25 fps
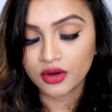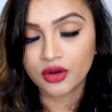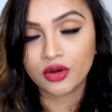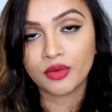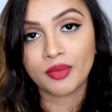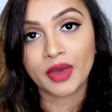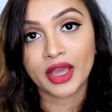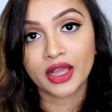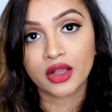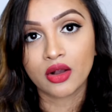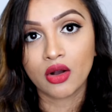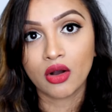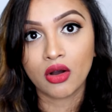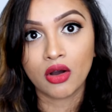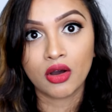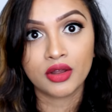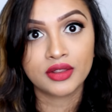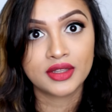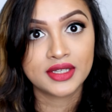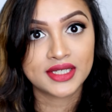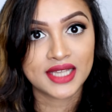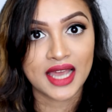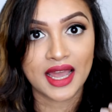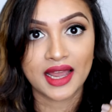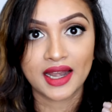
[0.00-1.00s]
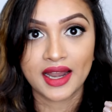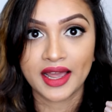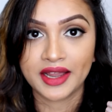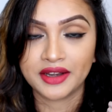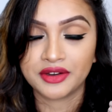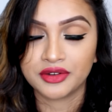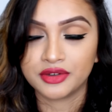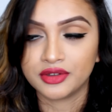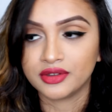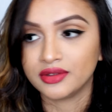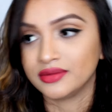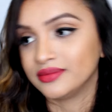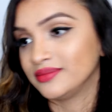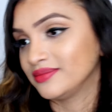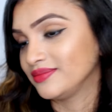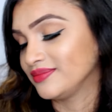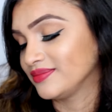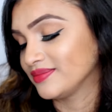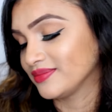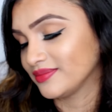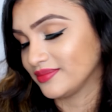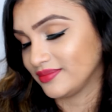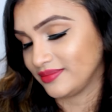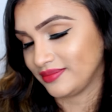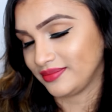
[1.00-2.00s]
Oh my god, this highlighter,
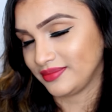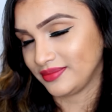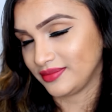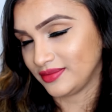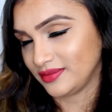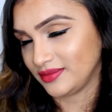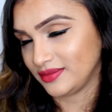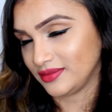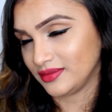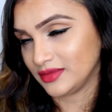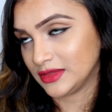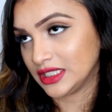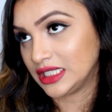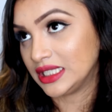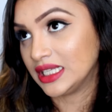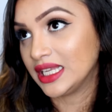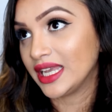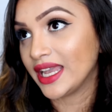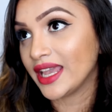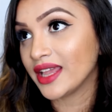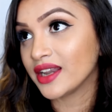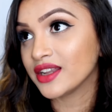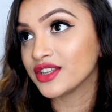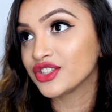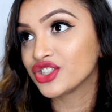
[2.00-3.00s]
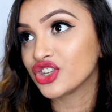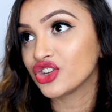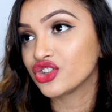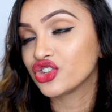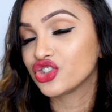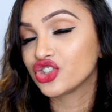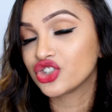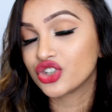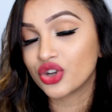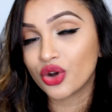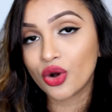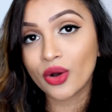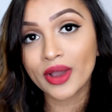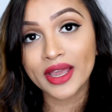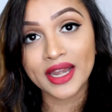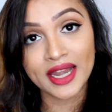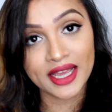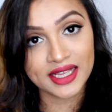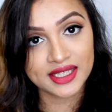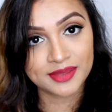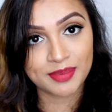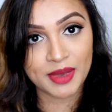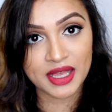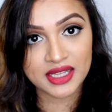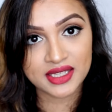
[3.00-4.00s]
it is so
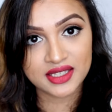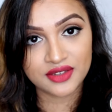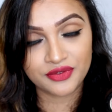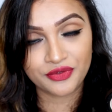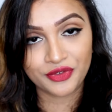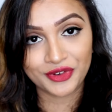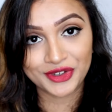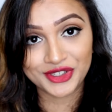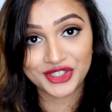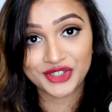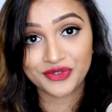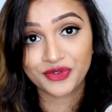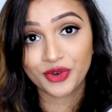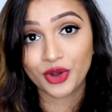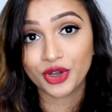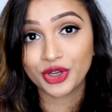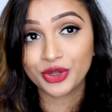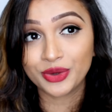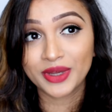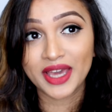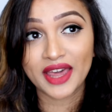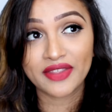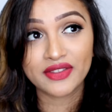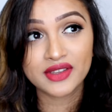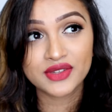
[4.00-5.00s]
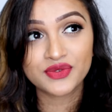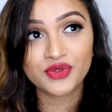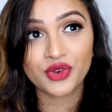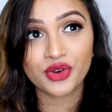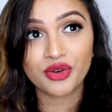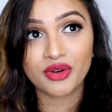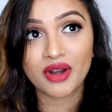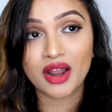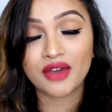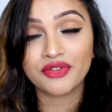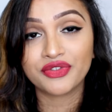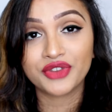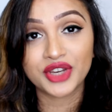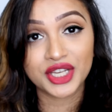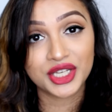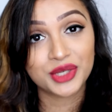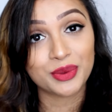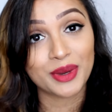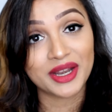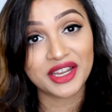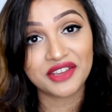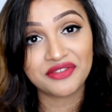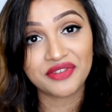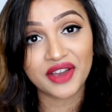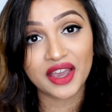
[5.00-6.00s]
inexpensive. First of all, you get this for around
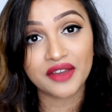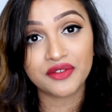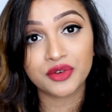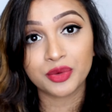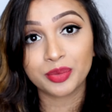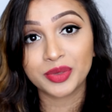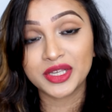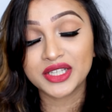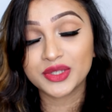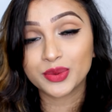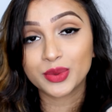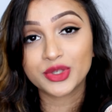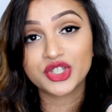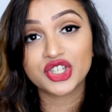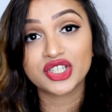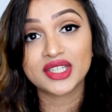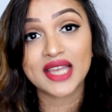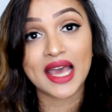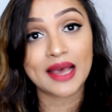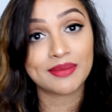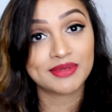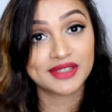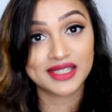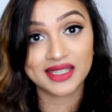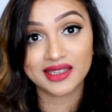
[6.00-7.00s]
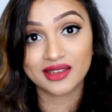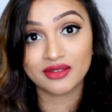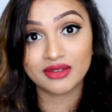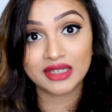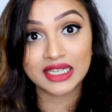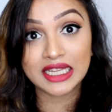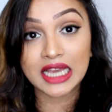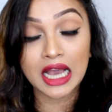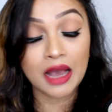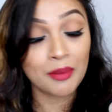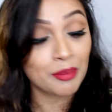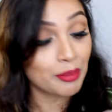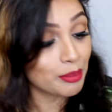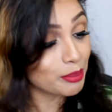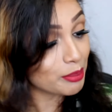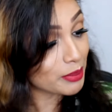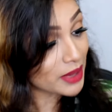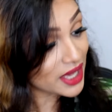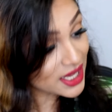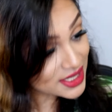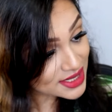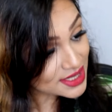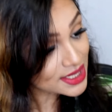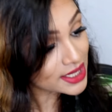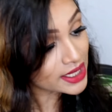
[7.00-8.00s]
₹325, which is absolutely
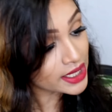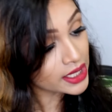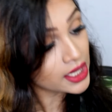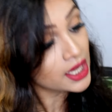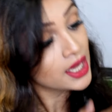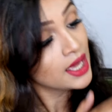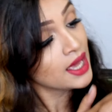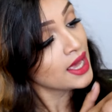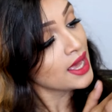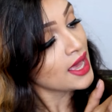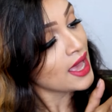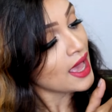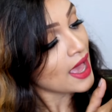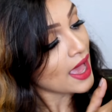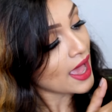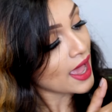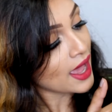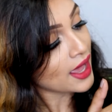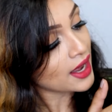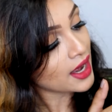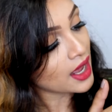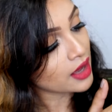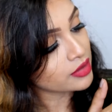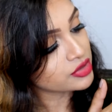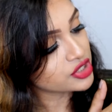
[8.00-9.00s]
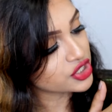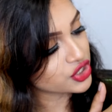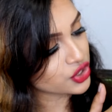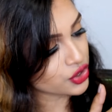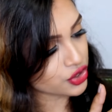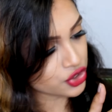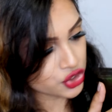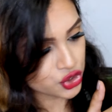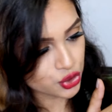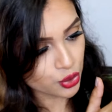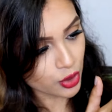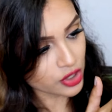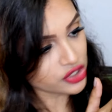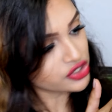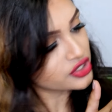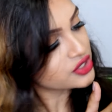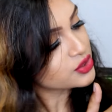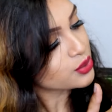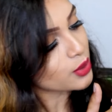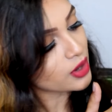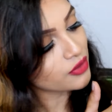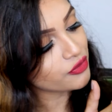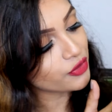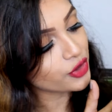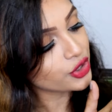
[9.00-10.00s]
amazing. And I'm just gonna swatch
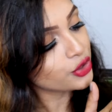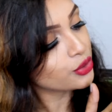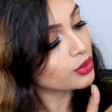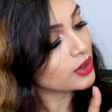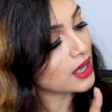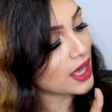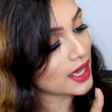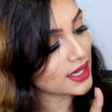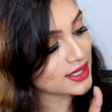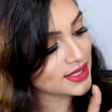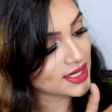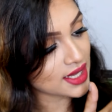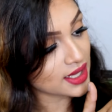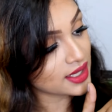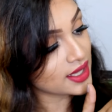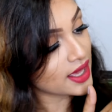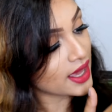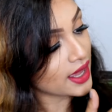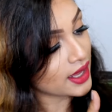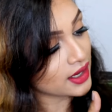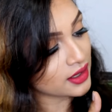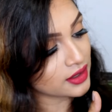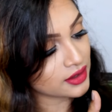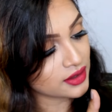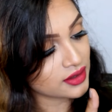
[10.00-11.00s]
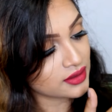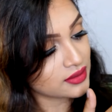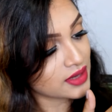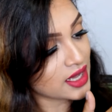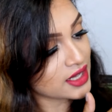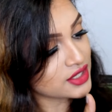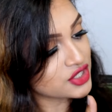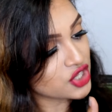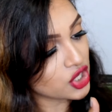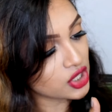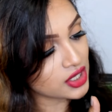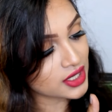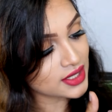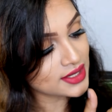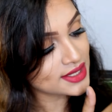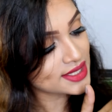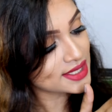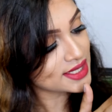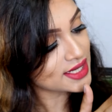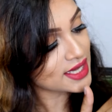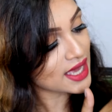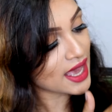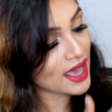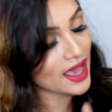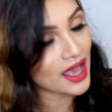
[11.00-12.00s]
this one for you guys. Again, as you all can
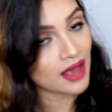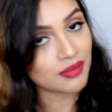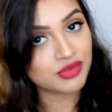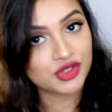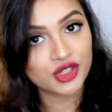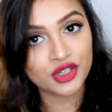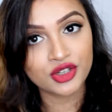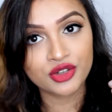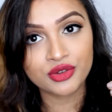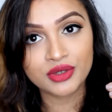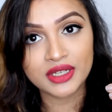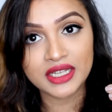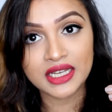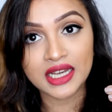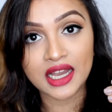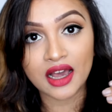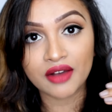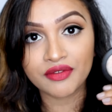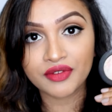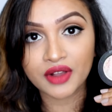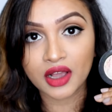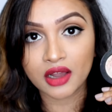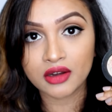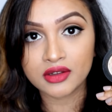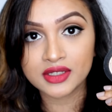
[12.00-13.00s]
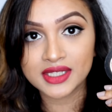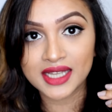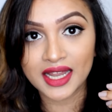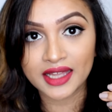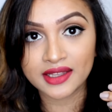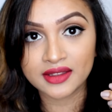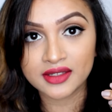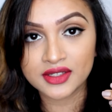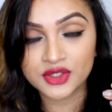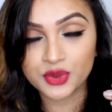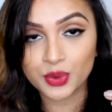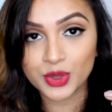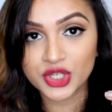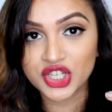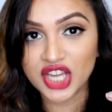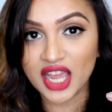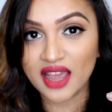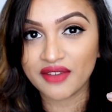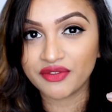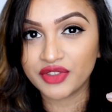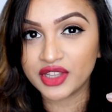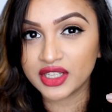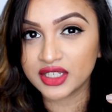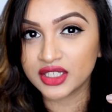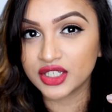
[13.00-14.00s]
see, I absolutely love colors like this, which
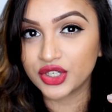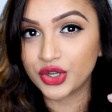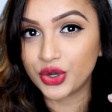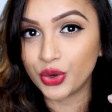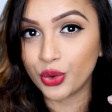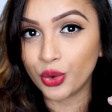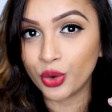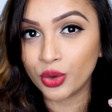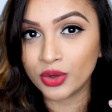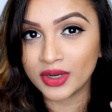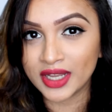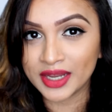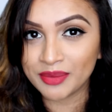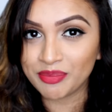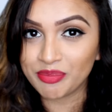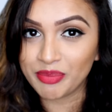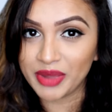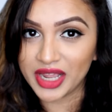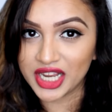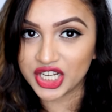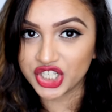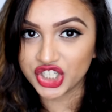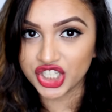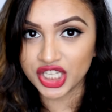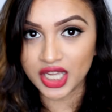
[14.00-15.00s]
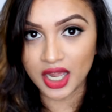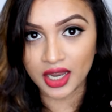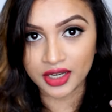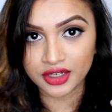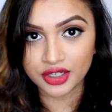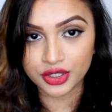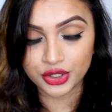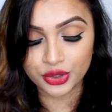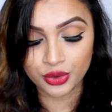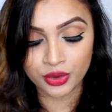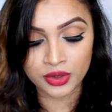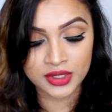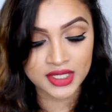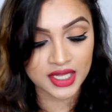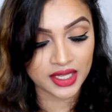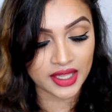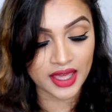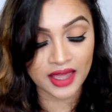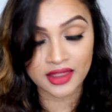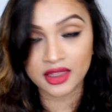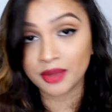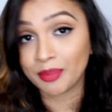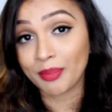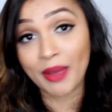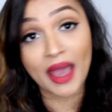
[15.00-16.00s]
have the gold and beige undertones.
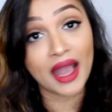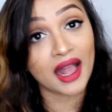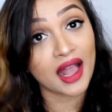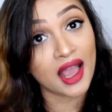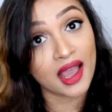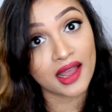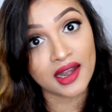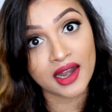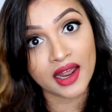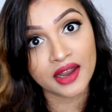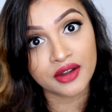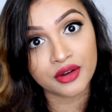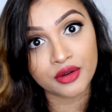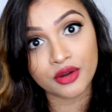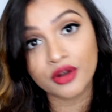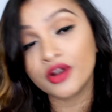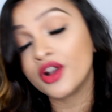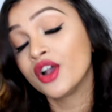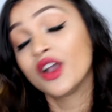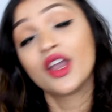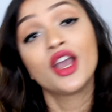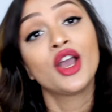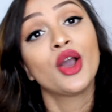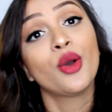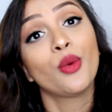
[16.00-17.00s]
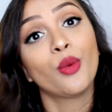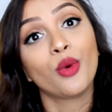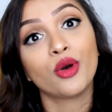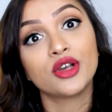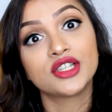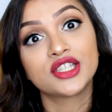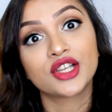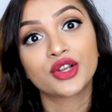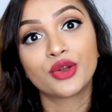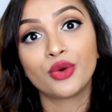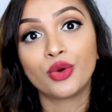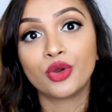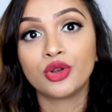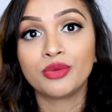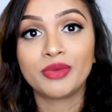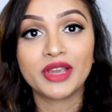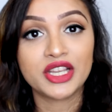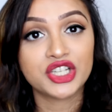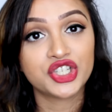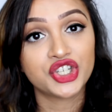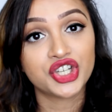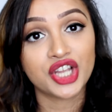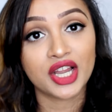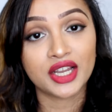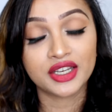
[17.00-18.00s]
Again, the pack highlighter was a gold
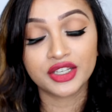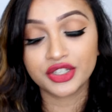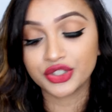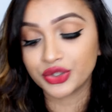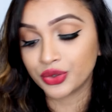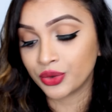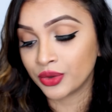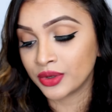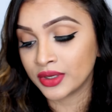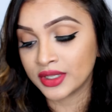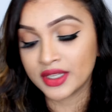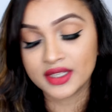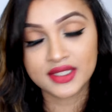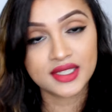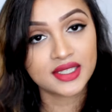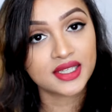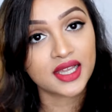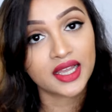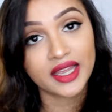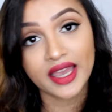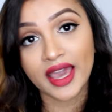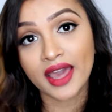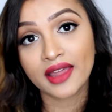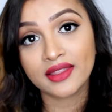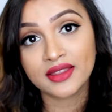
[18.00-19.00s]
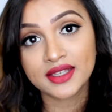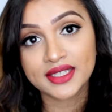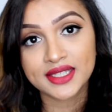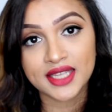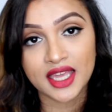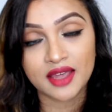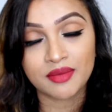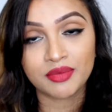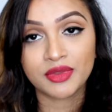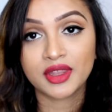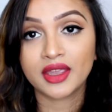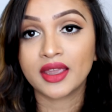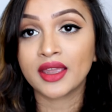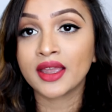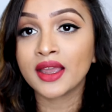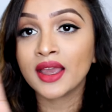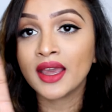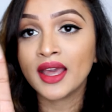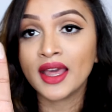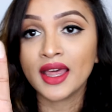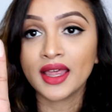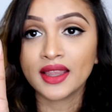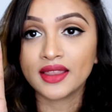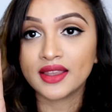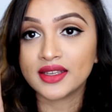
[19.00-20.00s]
beige undertone. This is again the same thing.
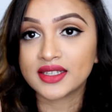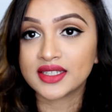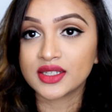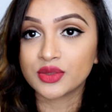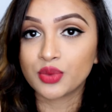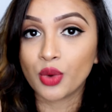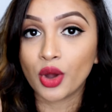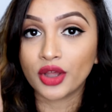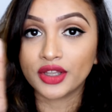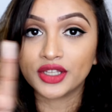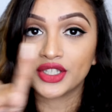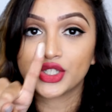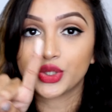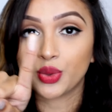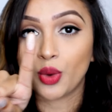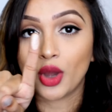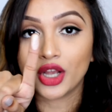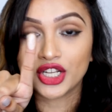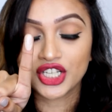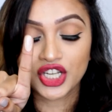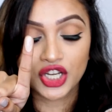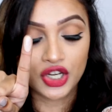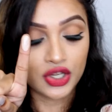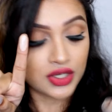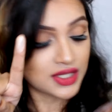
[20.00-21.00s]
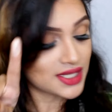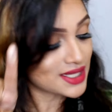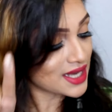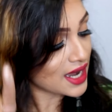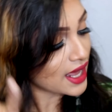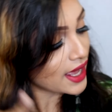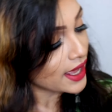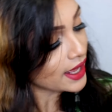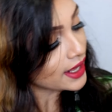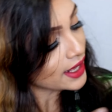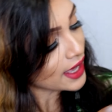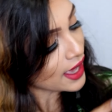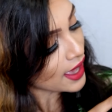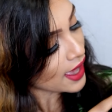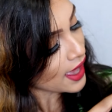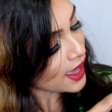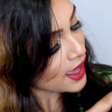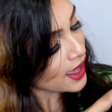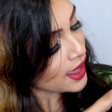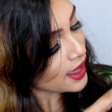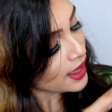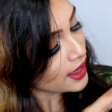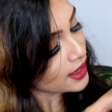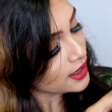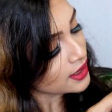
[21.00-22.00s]
This is what the swatch looks like,
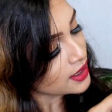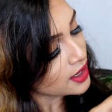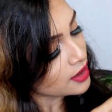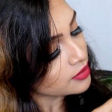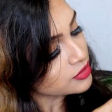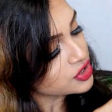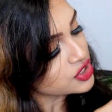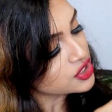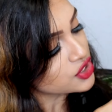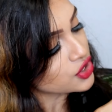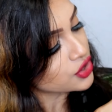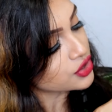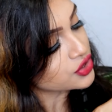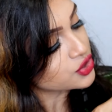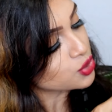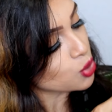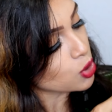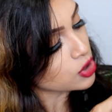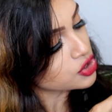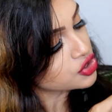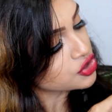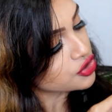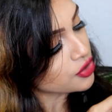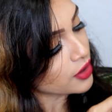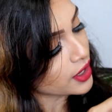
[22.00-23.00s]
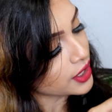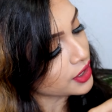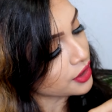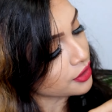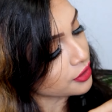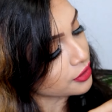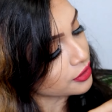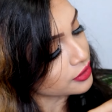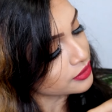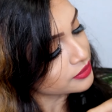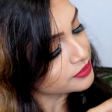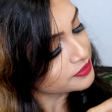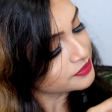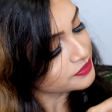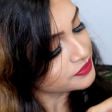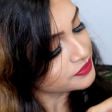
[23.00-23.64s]
and I'm just gonna swatch it right here.